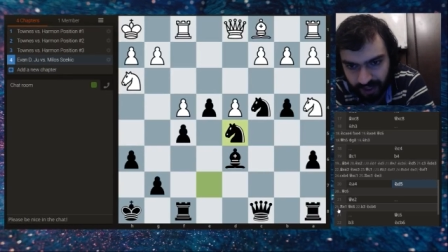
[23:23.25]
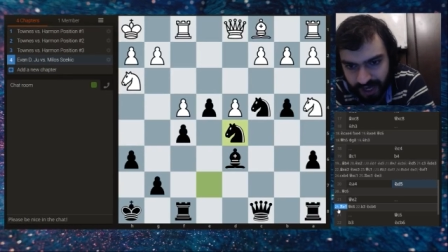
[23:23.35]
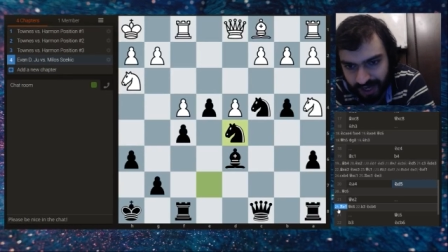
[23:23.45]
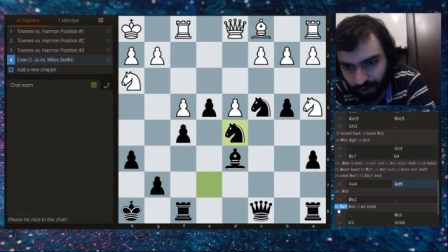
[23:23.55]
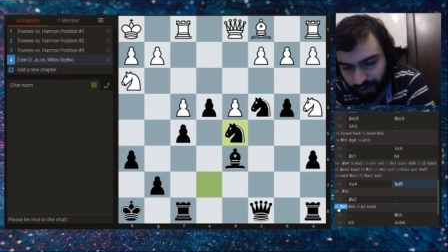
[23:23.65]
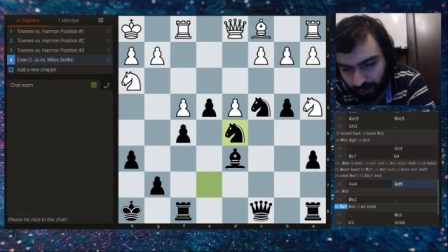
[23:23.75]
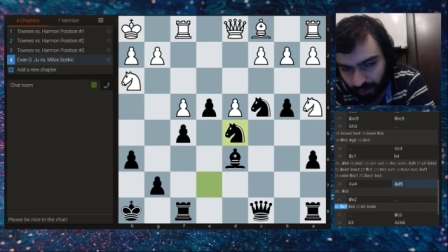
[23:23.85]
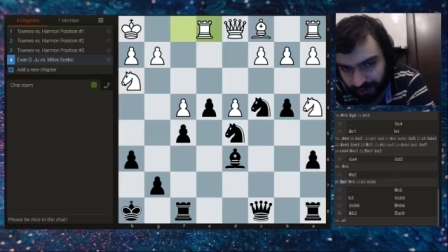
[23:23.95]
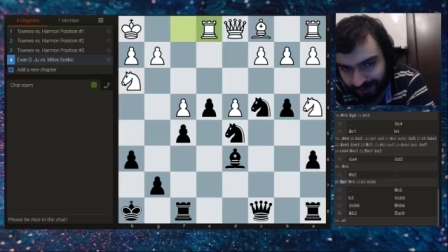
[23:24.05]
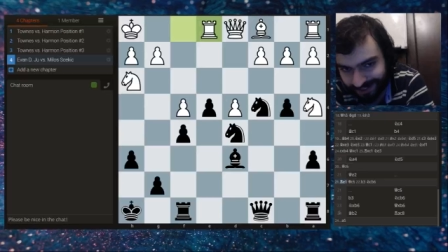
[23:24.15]
Rook
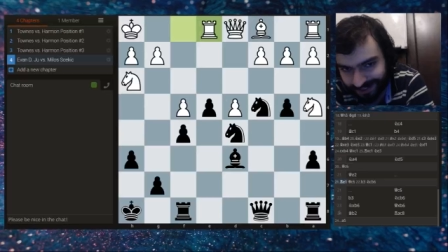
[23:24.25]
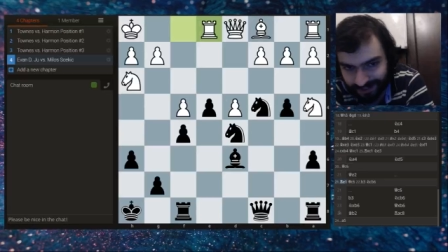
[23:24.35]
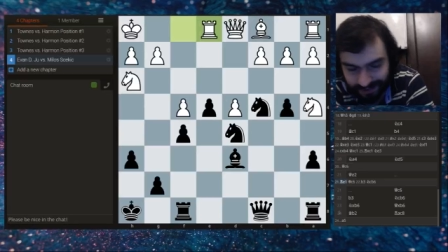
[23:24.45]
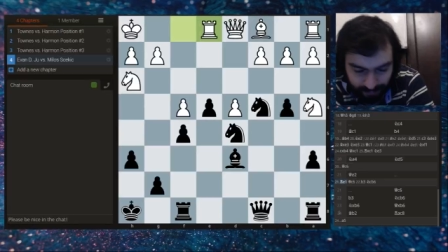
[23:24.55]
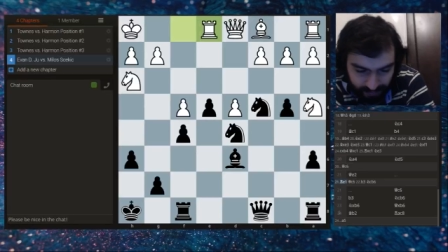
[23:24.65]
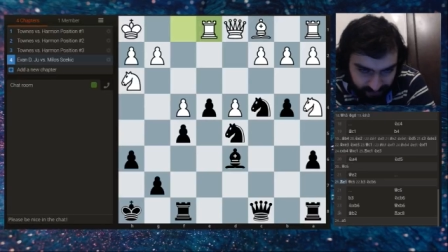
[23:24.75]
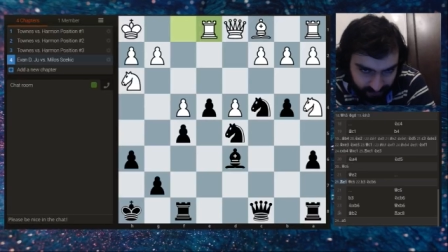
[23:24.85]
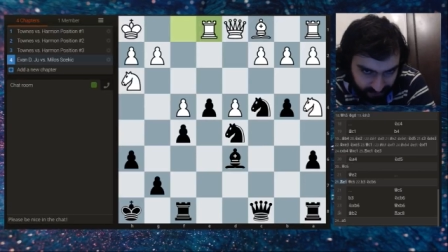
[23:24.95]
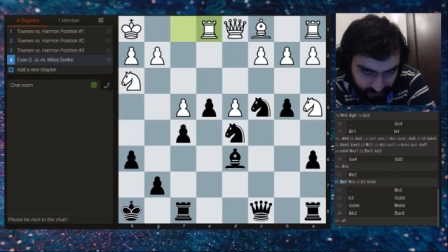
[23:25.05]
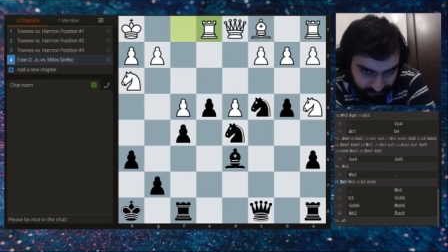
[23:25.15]
e1 is
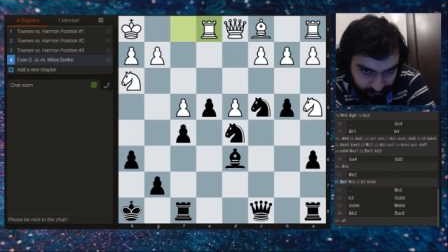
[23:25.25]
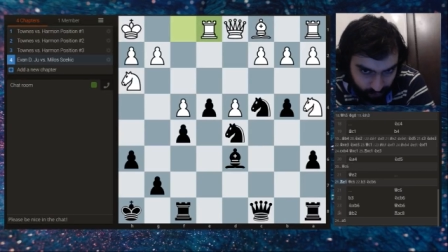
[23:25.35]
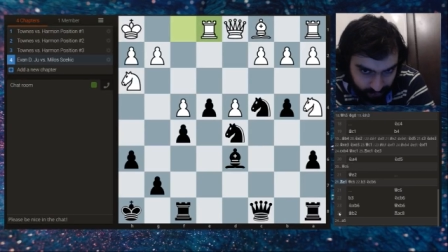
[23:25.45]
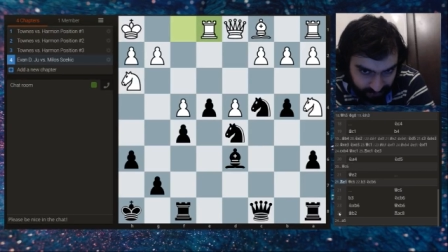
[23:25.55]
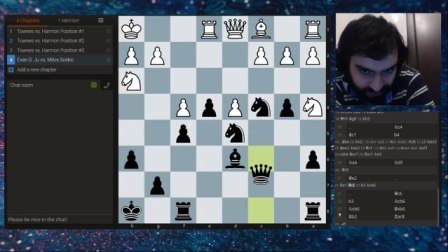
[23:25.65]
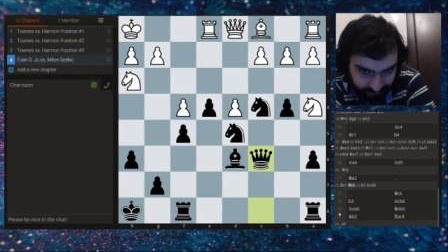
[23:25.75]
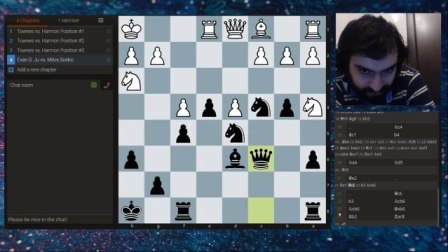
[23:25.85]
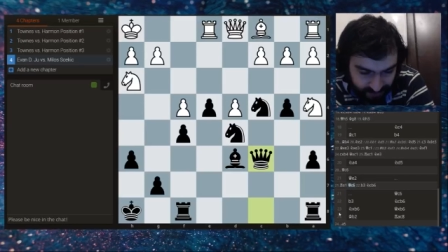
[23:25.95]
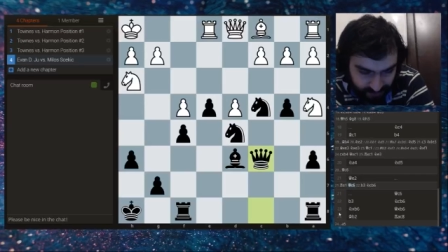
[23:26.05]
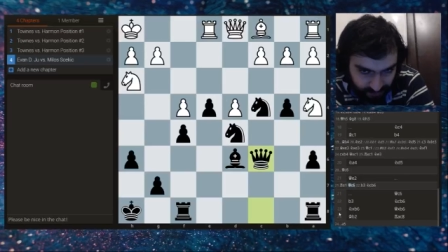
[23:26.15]
preventing the fork, but
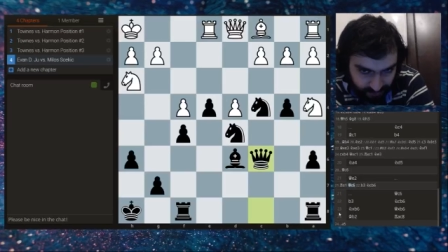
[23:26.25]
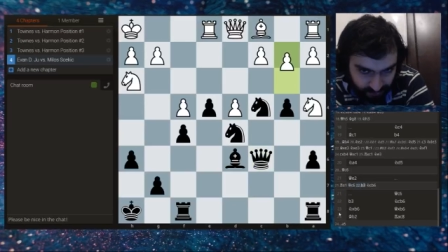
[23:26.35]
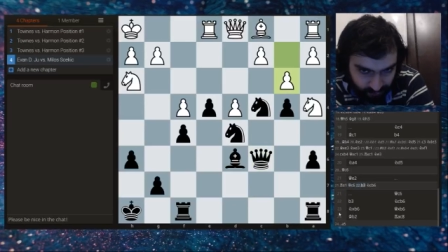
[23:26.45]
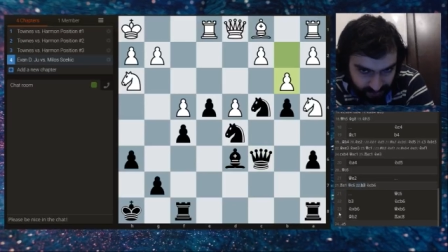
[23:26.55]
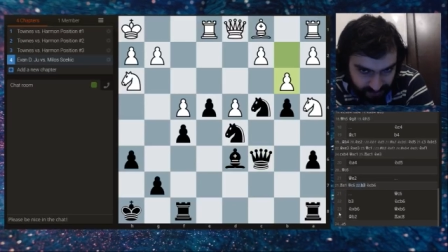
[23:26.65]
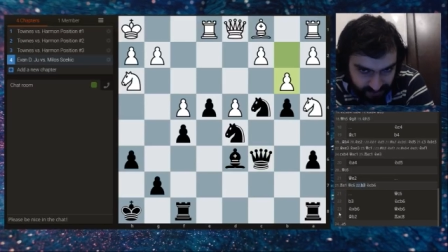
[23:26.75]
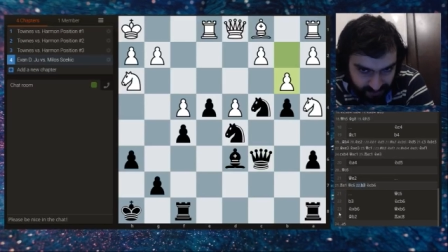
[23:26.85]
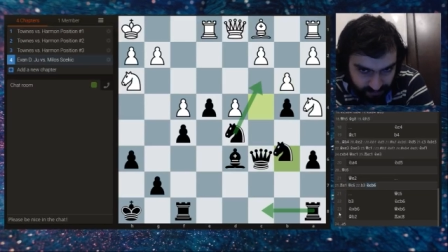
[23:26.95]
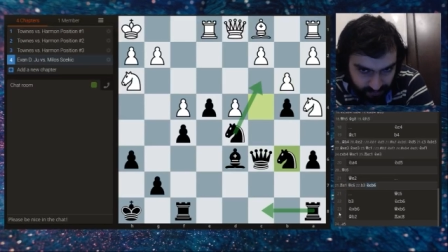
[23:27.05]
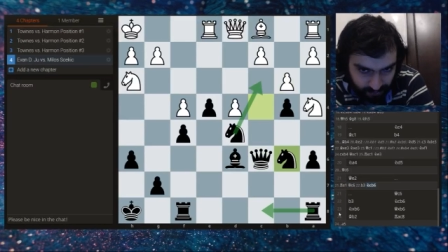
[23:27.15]
after something like queen
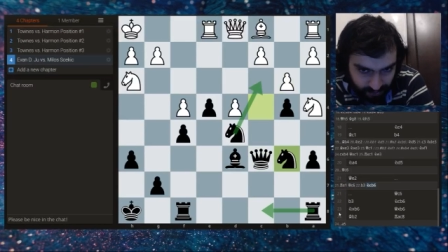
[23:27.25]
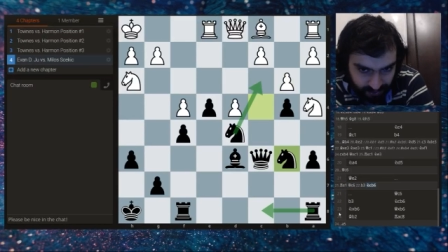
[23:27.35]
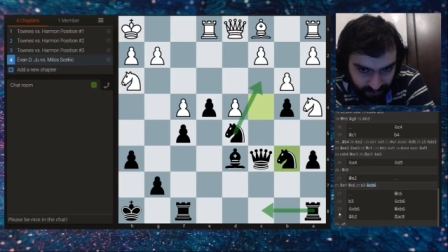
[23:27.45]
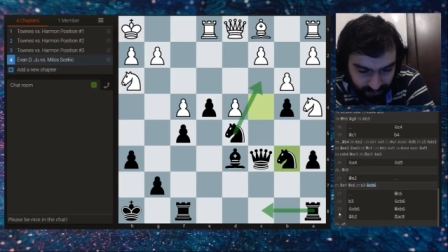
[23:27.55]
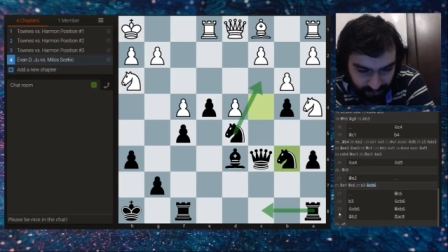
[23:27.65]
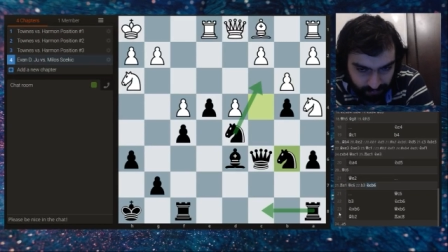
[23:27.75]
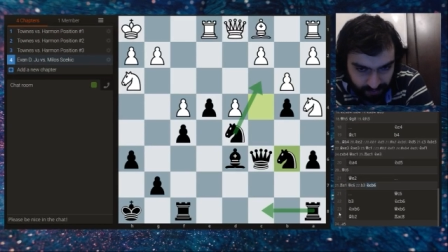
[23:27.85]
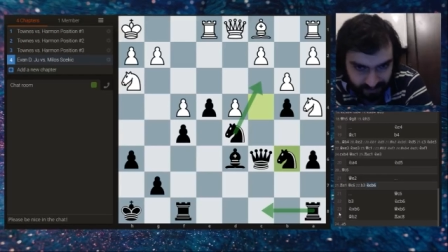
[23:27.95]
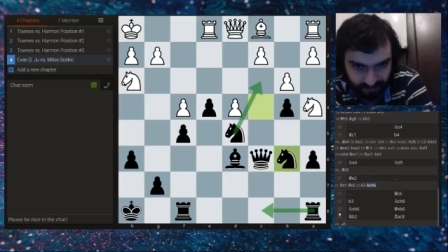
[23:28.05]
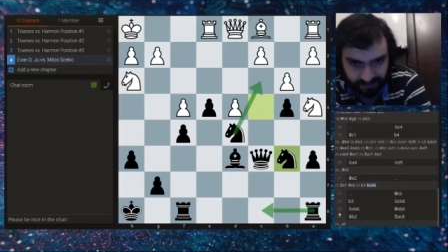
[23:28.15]
c6, b3 and knight
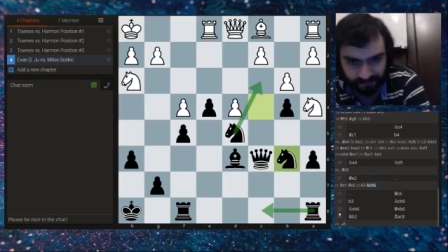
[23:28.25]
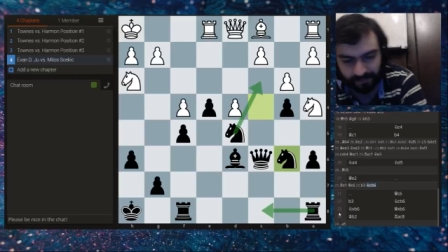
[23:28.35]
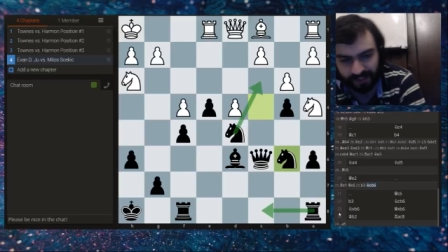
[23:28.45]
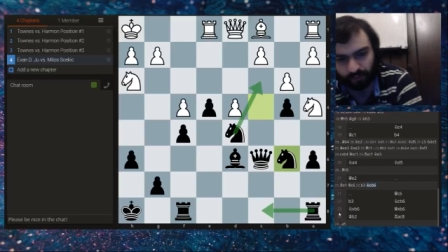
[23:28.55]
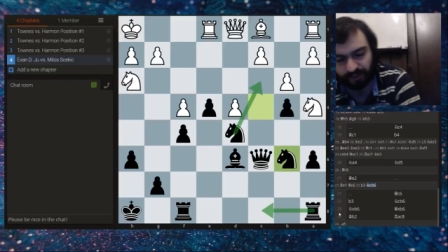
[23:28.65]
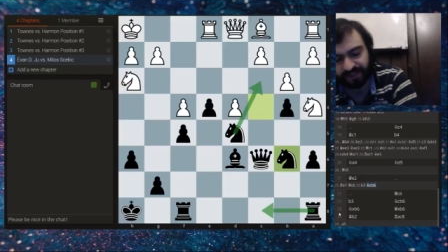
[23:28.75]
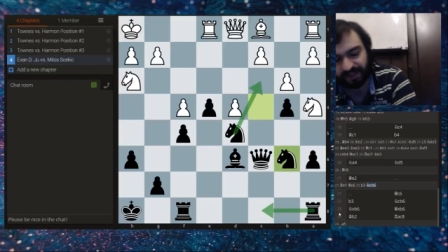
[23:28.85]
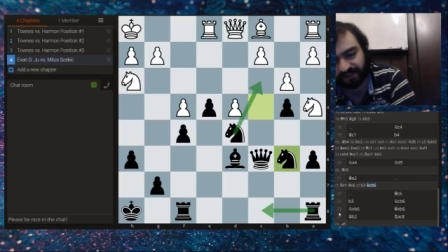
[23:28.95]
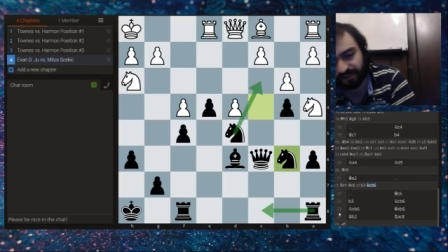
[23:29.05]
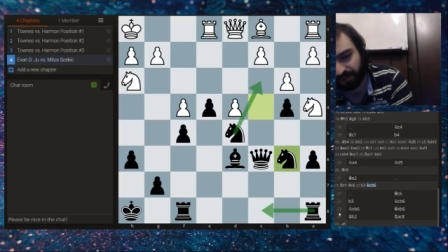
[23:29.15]
b6, we see
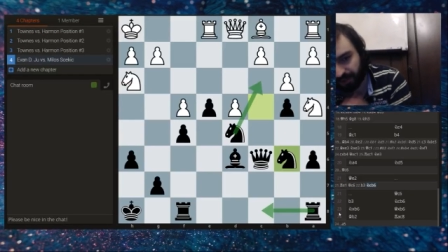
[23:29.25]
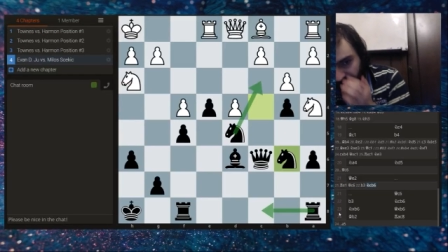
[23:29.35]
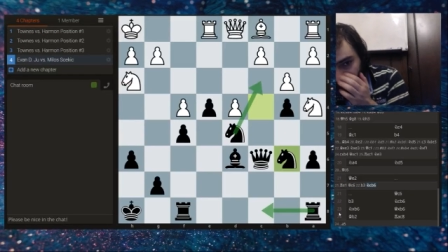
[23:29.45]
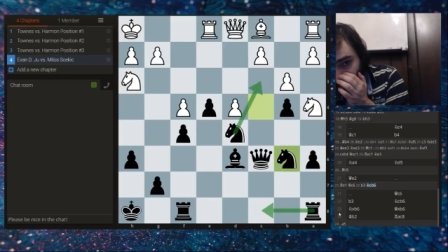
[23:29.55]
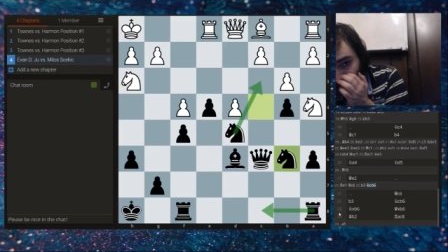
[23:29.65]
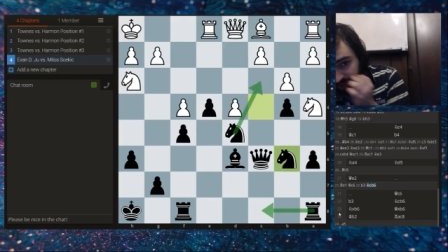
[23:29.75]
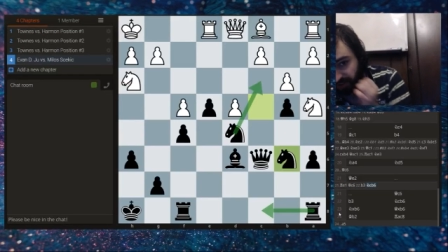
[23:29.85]
a similar continuation